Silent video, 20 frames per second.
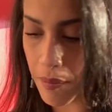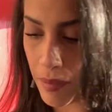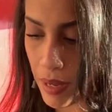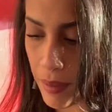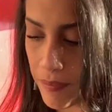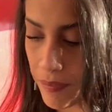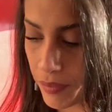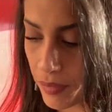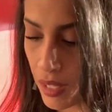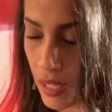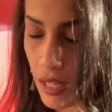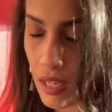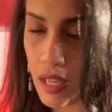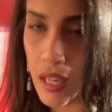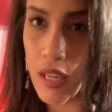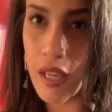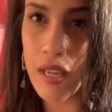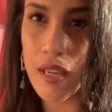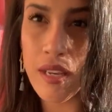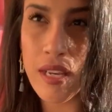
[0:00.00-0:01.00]
But
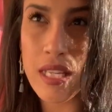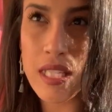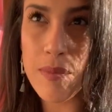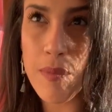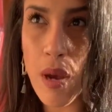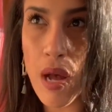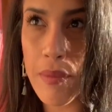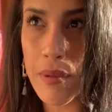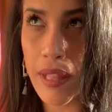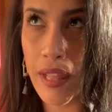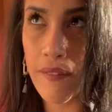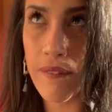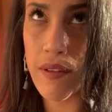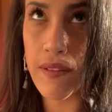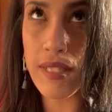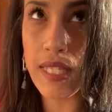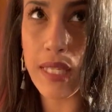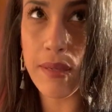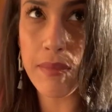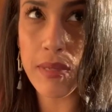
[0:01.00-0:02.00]
it's probably like
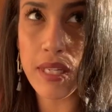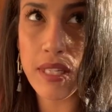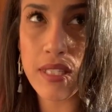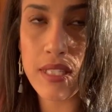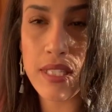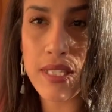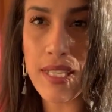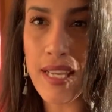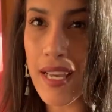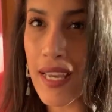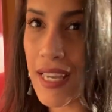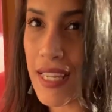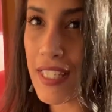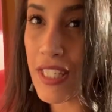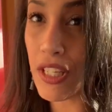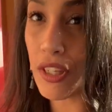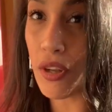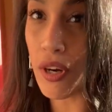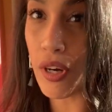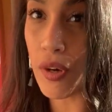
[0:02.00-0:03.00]
15 minutes
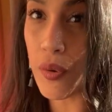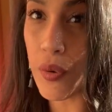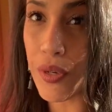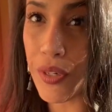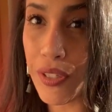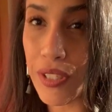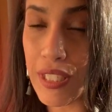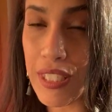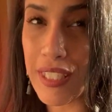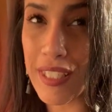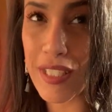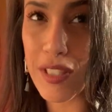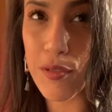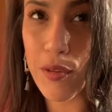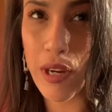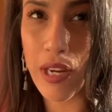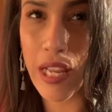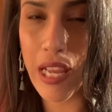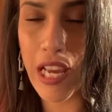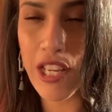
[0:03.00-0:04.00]
until our order is
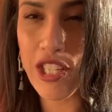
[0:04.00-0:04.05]
ready.